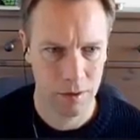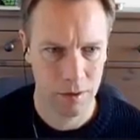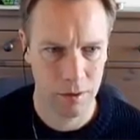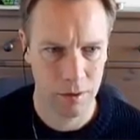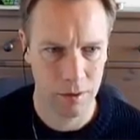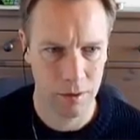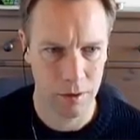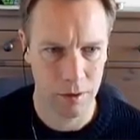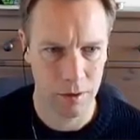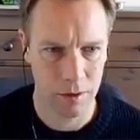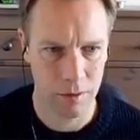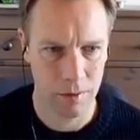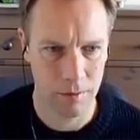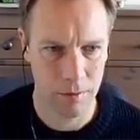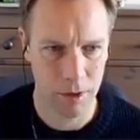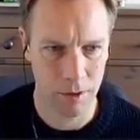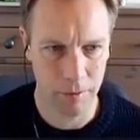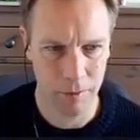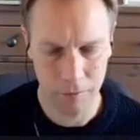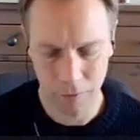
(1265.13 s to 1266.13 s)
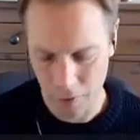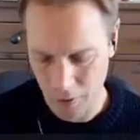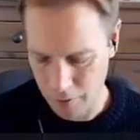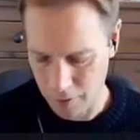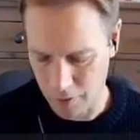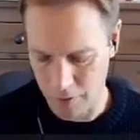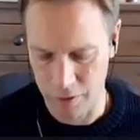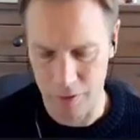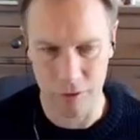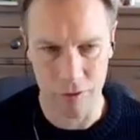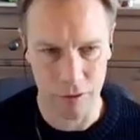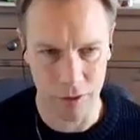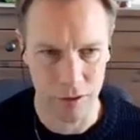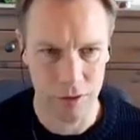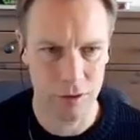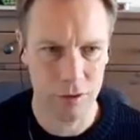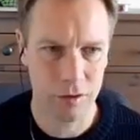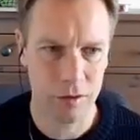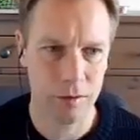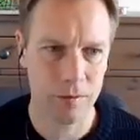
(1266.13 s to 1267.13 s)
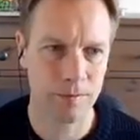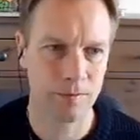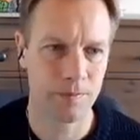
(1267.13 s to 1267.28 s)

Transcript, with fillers: Um, yeah, we followed those instructions.